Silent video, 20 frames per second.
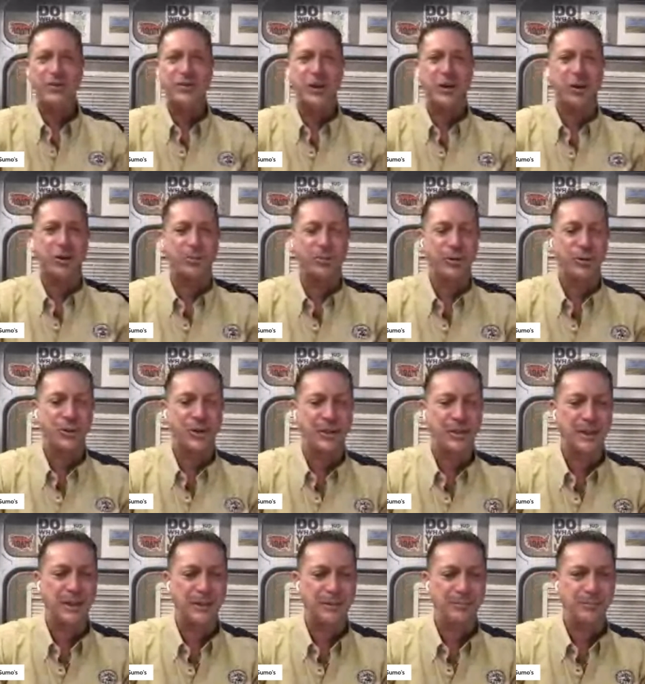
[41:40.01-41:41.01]
Shout out.
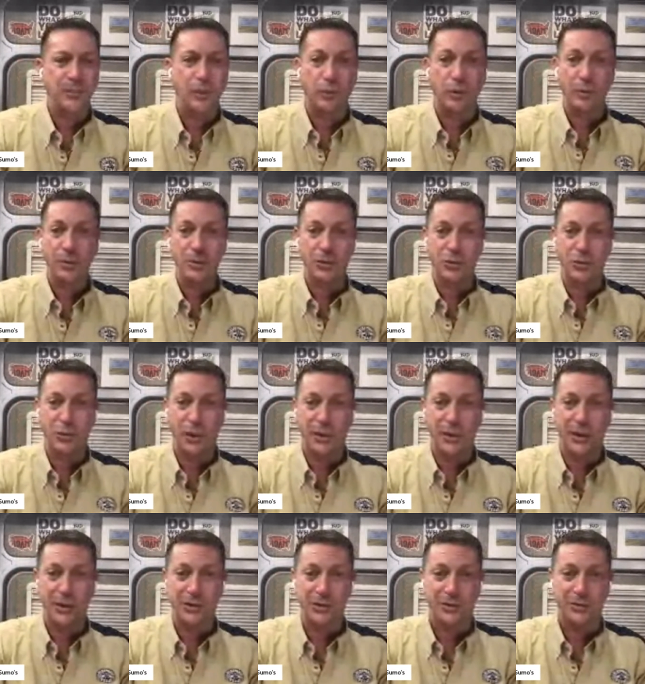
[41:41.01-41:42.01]
Appreciate that. Now, we're almost at
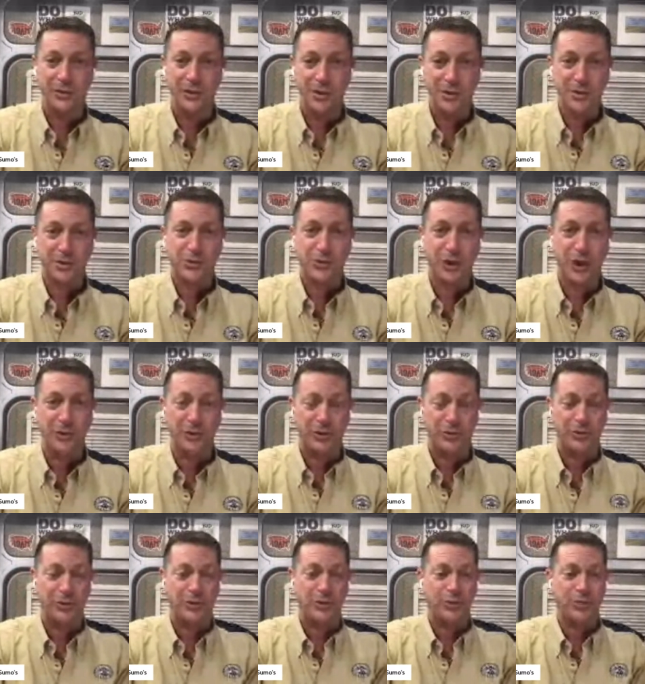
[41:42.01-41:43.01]
twenty thousand
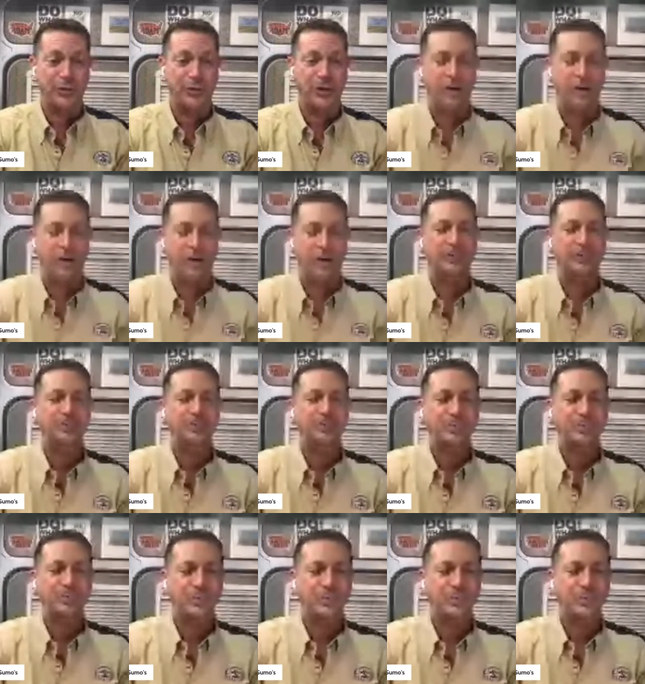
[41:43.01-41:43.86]
subscribers, which is pretty awesome.